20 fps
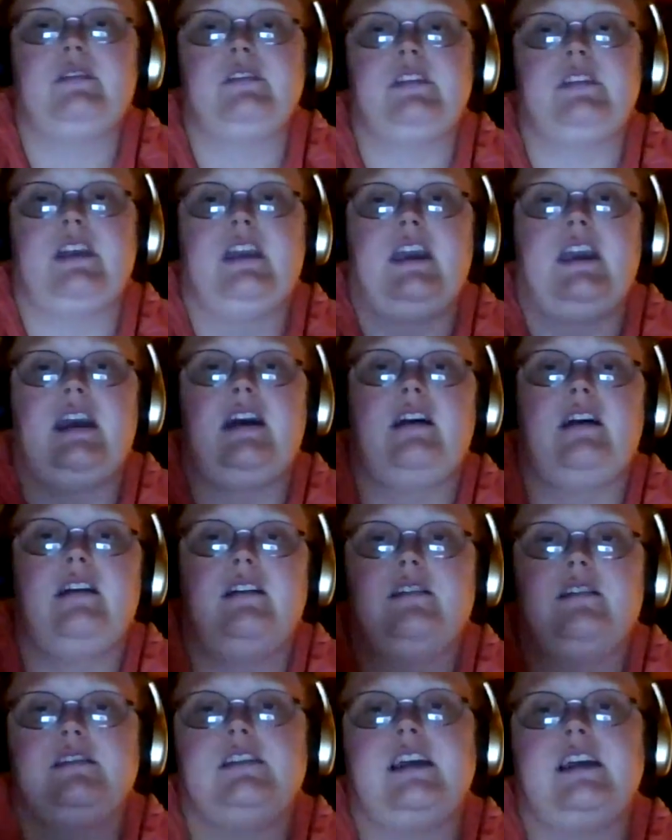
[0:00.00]
was
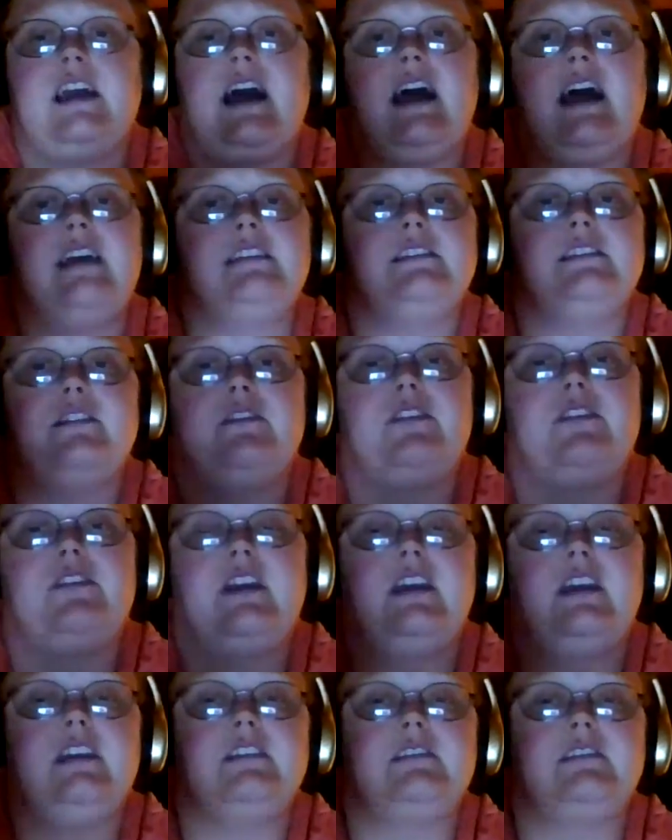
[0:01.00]
like, I still
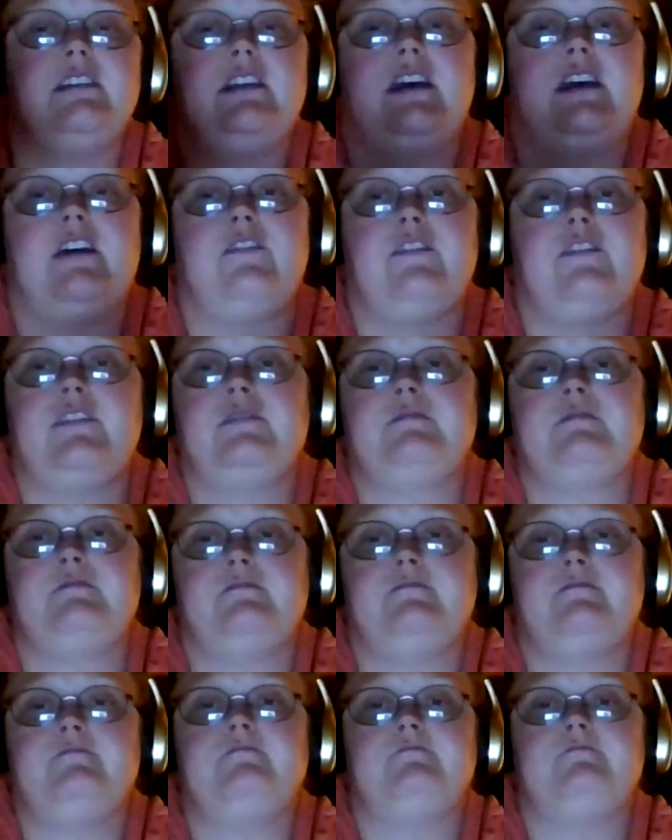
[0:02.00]
think he's in heaven.
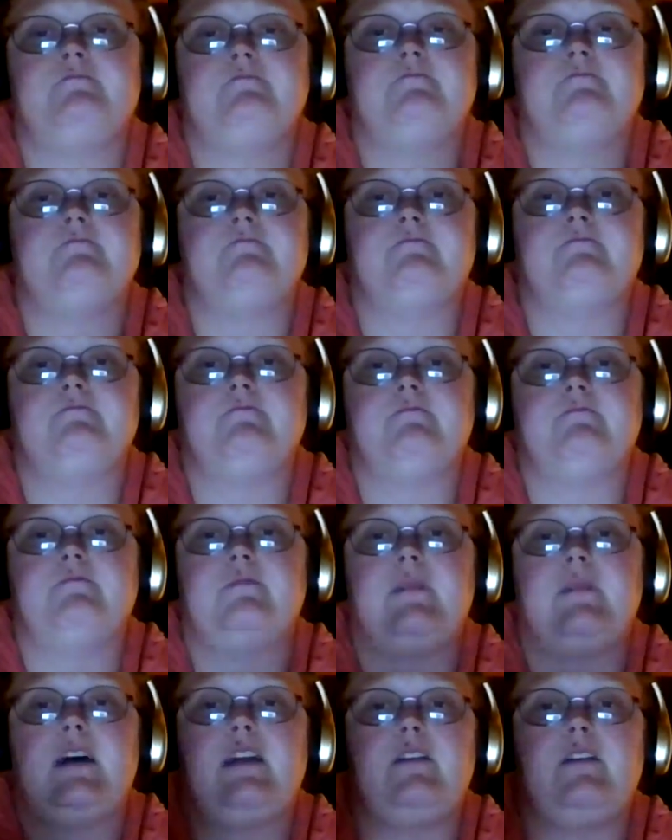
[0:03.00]

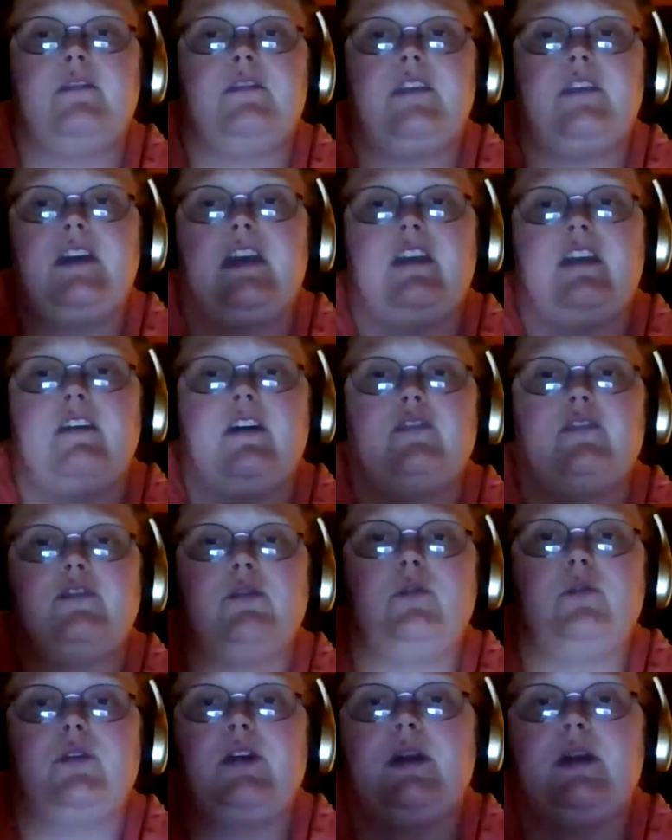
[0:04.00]
I don't think you have
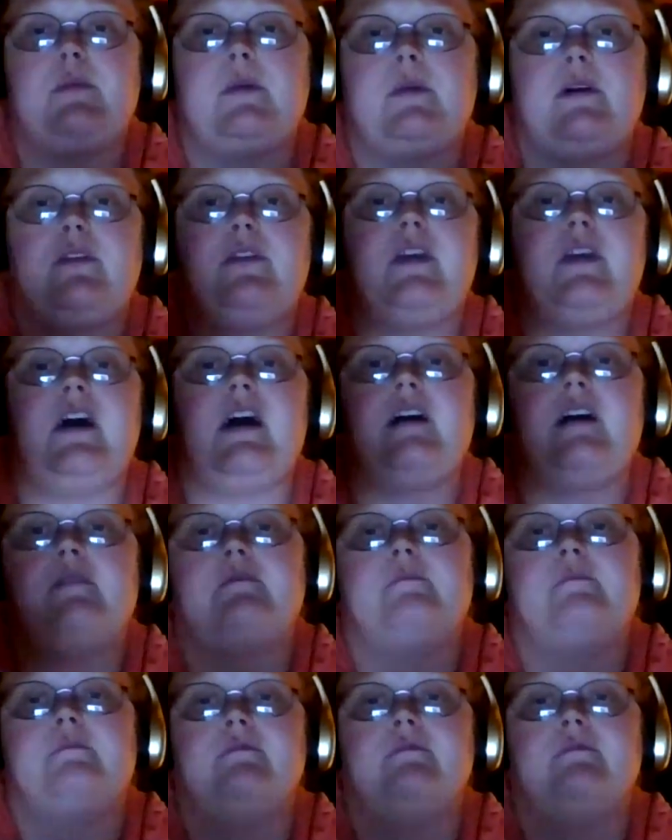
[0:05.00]
to worry about that.